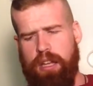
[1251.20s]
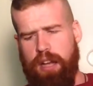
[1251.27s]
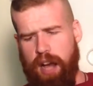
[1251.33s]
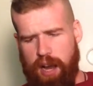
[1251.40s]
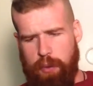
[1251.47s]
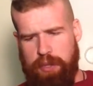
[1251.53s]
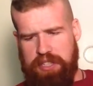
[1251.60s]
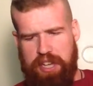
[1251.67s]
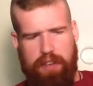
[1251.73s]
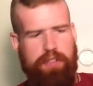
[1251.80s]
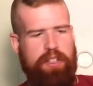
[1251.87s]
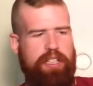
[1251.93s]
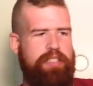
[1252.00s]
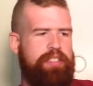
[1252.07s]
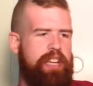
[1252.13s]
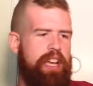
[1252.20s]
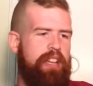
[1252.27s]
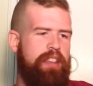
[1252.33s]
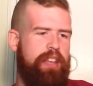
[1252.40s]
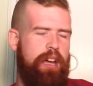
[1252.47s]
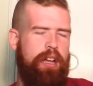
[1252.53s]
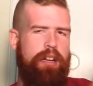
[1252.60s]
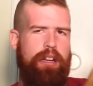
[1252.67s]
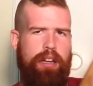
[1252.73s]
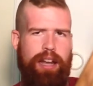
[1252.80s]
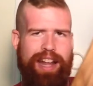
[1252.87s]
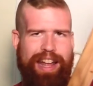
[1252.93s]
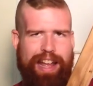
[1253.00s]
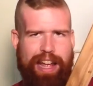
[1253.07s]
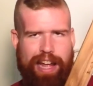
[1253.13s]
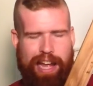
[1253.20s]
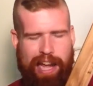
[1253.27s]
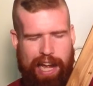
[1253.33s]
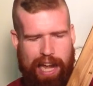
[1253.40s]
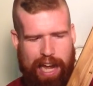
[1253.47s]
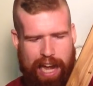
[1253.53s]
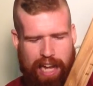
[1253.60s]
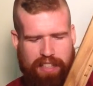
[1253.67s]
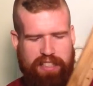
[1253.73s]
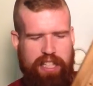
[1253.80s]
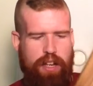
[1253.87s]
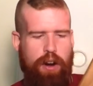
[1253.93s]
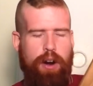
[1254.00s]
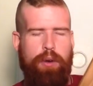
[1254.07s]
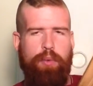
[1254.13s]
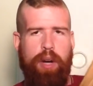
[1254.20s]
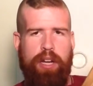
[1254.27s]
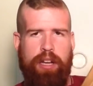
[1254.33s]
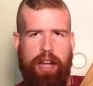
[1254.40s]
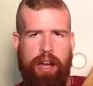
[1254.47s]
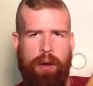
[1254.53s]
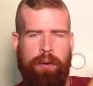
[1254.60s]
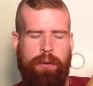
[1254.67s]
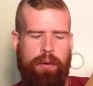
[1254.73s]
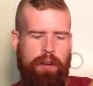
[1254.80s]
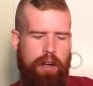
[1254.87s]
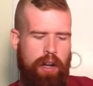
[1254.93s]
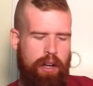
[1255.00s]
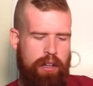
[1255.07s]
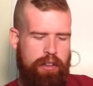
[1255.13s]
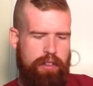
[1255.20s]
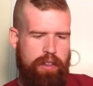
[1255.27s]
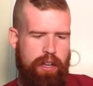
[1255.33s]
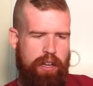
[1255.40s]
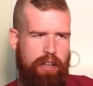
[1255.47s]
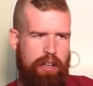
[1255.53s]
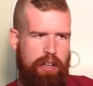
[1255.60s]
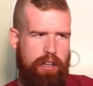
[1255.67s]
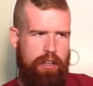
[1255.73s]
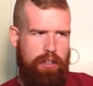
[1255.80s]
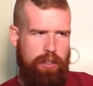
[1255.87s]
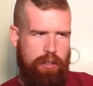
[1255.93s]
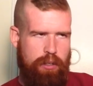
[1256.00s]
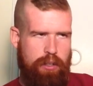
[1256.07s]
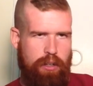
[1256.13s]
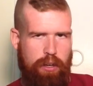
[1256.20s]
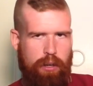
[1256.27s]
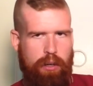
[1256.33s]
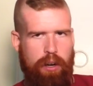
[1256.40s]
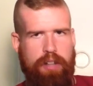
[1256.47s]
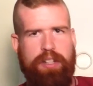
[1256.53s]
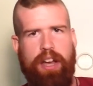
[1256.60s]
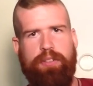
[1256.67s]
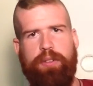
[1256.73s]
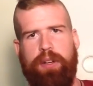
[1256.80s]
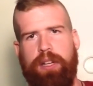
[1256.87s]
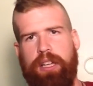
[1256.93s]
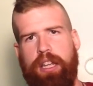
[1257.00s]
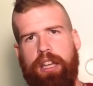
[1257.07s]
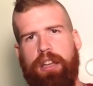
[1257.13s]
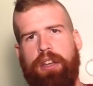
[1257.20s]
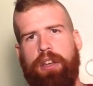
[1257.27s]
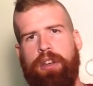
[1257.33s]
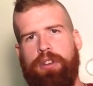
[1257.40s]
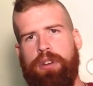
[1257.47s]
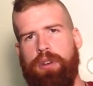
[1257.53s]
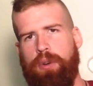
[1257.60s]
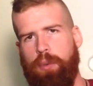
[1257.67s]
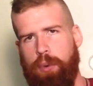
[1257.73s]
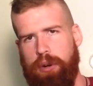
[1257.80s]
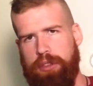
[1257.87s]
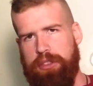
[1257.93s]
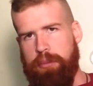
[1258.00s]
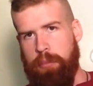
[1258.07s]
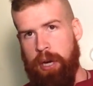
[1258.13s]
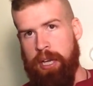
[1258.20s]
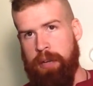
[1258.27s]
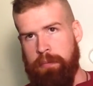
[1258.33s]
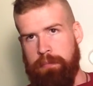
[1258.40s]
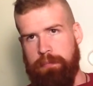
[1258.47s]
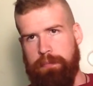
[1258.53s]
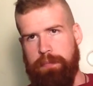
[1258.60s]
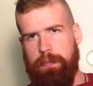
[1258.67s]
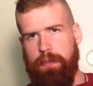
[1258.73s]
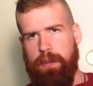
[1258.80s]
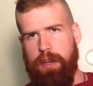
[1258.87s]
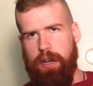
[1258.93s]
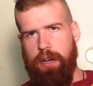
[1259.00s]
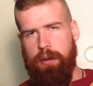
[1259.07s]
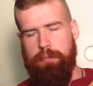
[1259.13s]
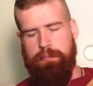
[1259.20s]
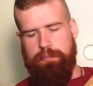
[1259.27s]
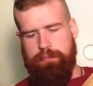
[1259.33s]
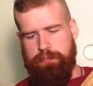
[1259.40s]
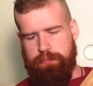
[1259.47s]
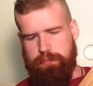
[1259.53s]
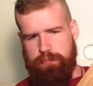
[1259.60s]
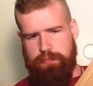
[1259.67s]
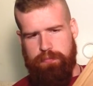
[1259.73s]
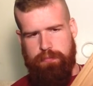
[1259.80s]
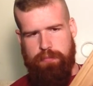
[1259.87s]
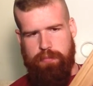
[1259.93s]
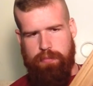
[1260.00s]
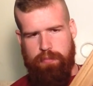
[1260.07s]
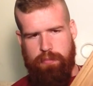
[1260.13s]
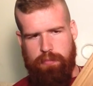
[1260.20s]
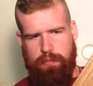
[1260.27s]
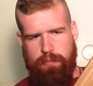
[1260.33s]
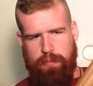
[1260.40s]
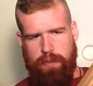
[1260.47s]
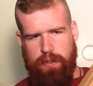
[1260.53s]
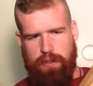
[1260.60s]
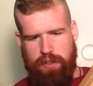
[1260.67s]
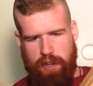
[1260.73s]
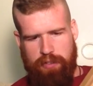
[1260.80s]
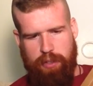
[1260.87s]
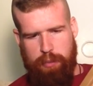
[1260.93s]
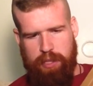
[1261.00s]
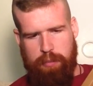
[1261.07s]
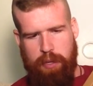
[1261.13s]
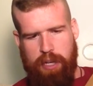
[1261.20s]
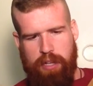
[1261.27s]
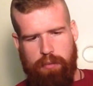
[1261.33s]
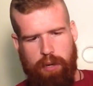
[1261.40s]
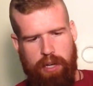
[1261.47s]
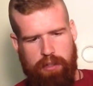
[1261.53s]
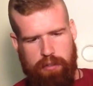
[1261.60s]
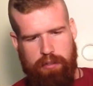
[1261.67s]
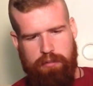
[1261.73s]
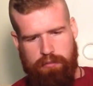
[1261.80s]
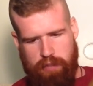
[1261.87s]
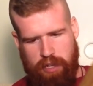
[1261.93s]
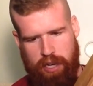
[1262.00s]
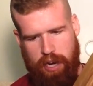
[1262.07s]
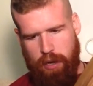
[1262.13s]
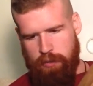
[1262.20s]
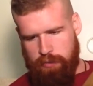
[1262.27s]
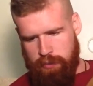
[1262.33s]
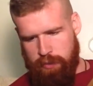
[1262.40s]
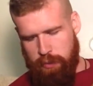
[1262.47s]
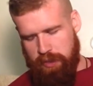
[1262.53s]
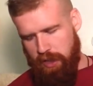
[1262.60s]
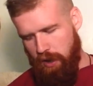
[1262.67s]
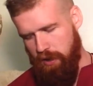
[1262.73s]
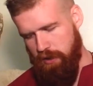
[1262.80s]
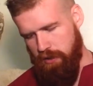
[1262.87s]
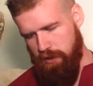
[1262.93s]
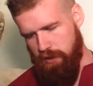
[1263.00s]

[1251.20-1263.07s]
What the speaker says: I would definitely say that as they are right now, they are definitely worth the money. They're definitely worth the money right now with what they are.